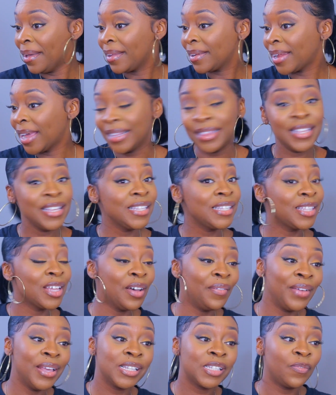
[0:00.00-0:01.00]
Like, this
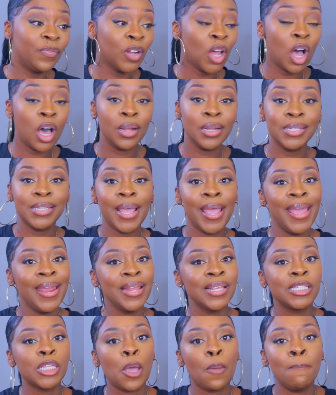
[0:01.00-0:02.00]
stuff is flawless, and
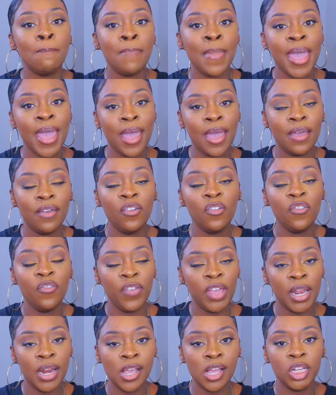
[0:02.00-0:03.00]
it's matte
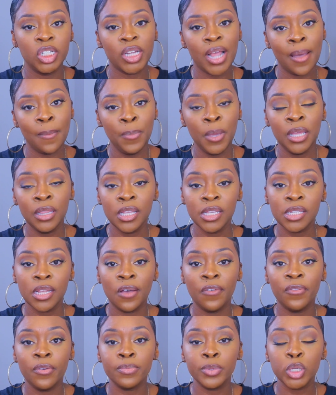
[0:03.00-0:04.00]
finish. I picked this
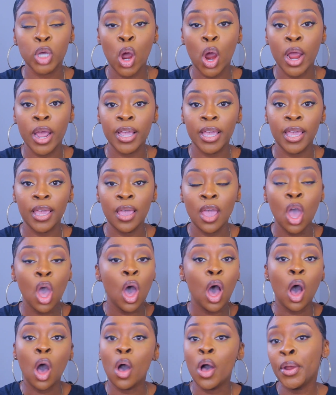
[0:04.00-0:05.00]
up from Target
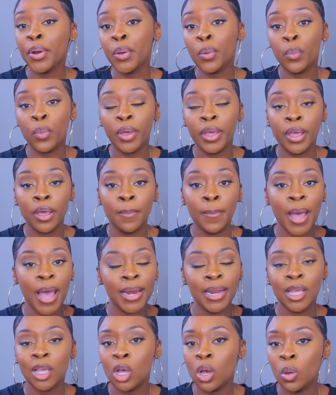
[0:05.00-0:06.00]
on a whim.
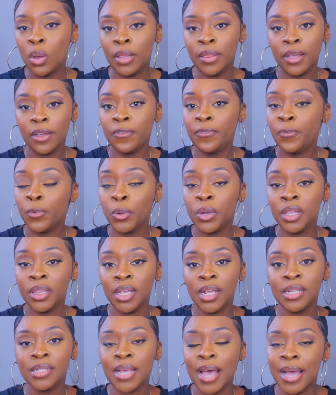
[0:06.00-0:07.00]
I didn't go in there for
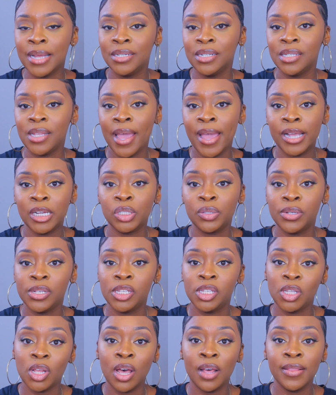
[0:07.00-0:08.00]
this. I just actually
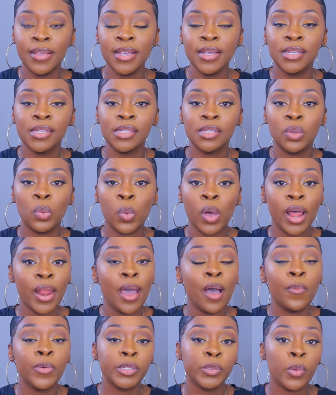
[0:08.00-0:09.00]
saw this while
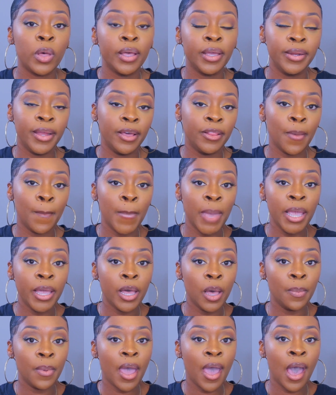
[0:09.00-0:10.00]
I was walking down a
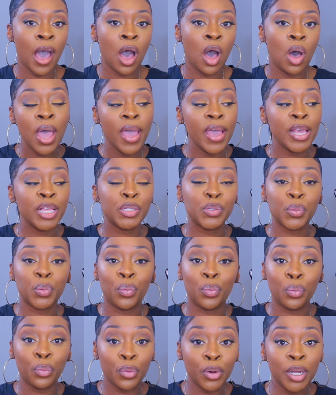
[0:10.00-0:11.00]
makeup aisle. It's
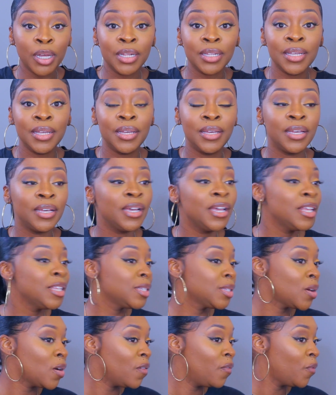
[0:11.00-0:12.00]
really
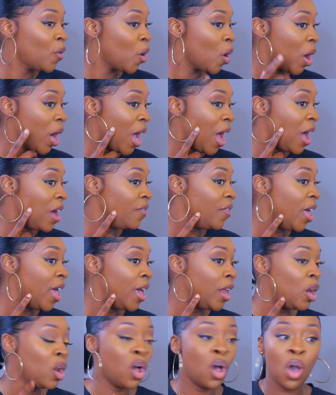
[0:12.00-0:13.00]
good so far. I've
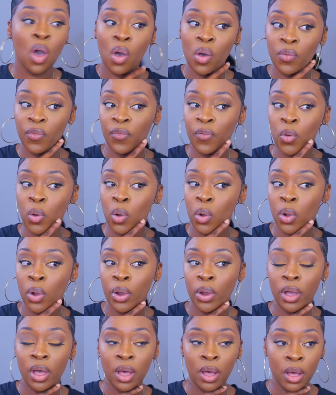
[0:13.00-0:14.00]
had it on
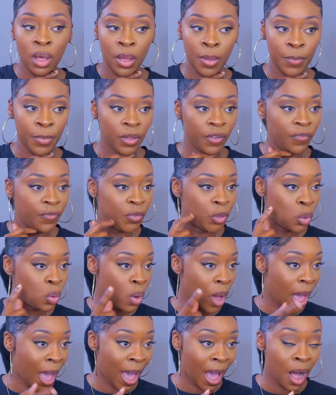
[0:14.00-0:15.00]
for a
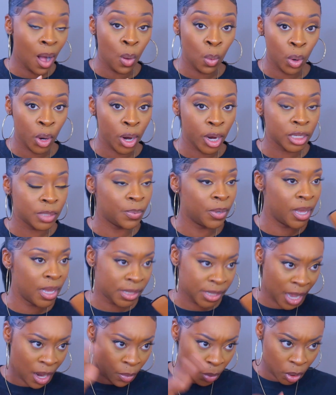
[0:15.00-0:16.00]
few hours
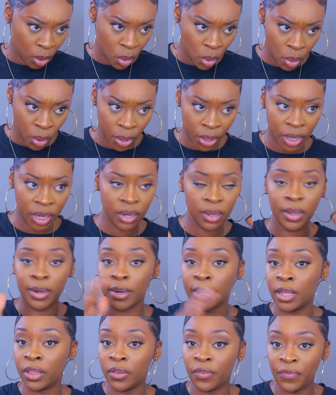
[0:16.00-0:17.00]
because I recorded
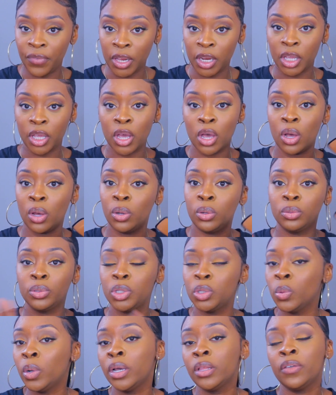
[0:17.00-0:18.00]
another video,
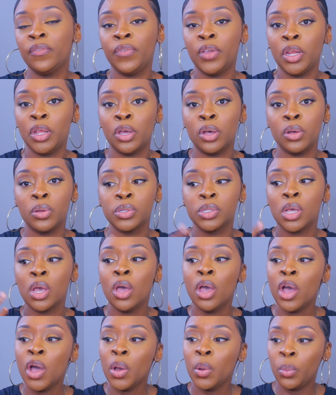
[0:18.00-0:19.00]
2 other videos
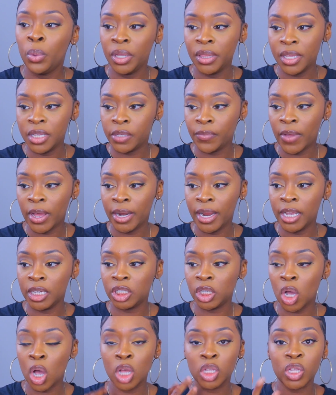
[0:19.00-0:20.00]
with this
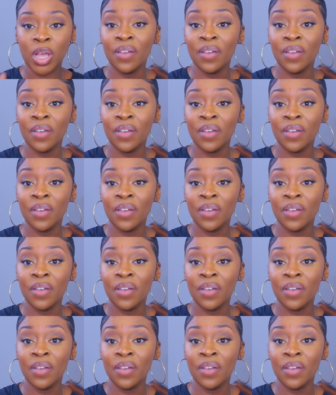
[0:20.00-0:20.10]
foundation on.